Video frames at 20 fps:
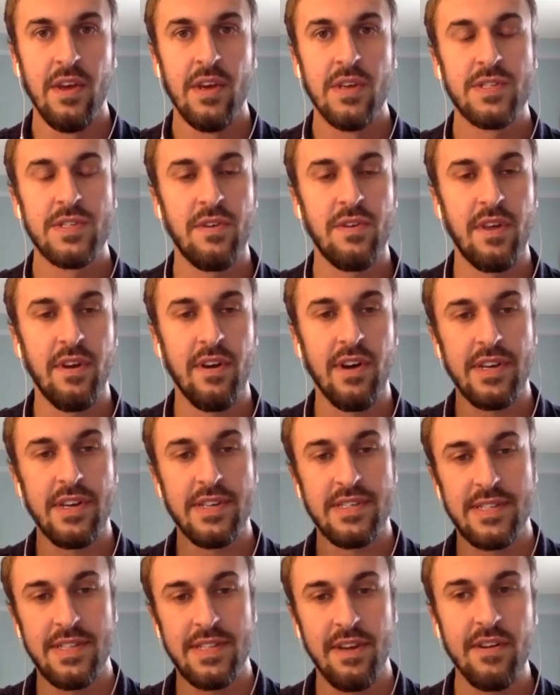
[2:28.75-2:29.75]
So there
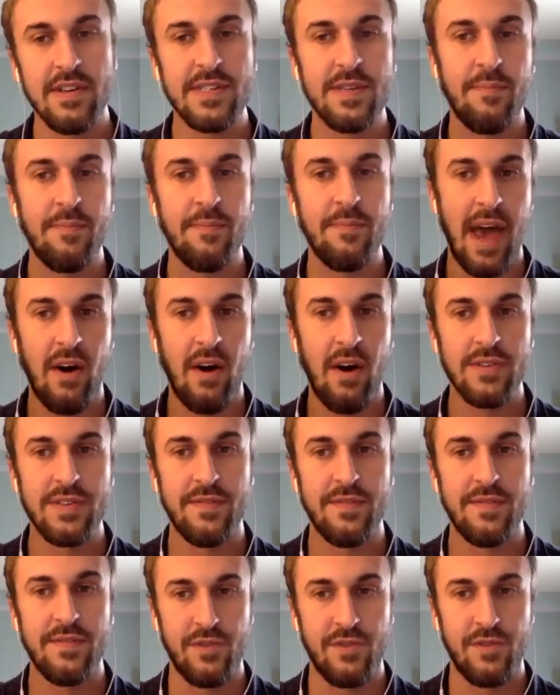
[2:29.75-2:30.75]
is there is a balance
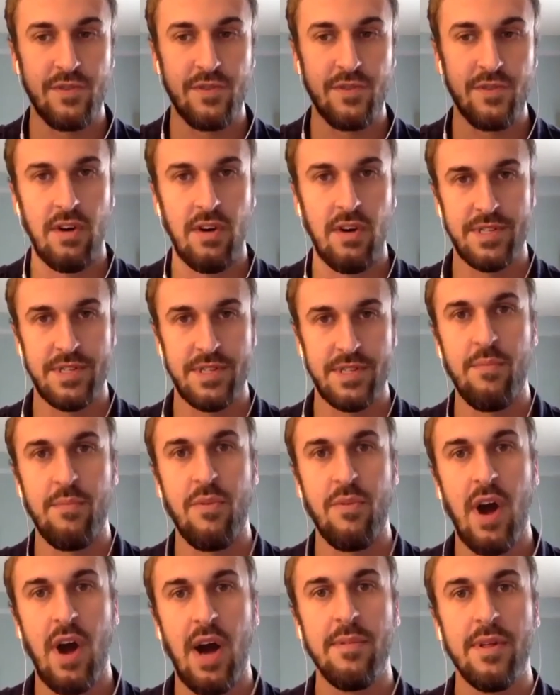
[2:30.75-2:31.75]
of trying to solve some
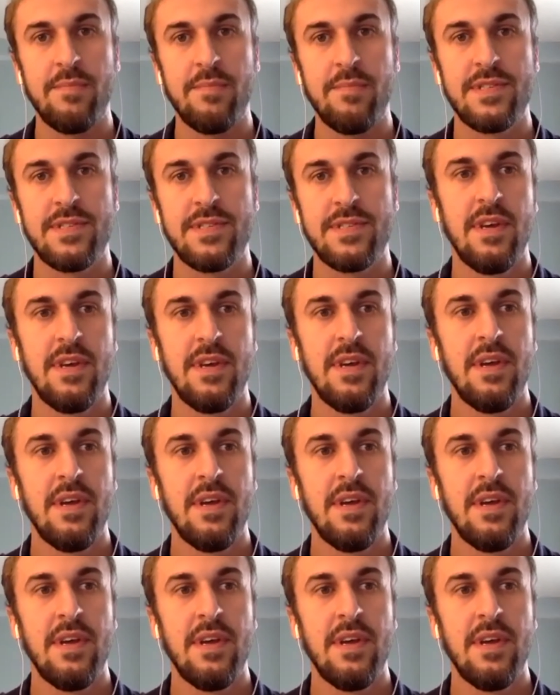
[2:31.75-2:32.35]
problems.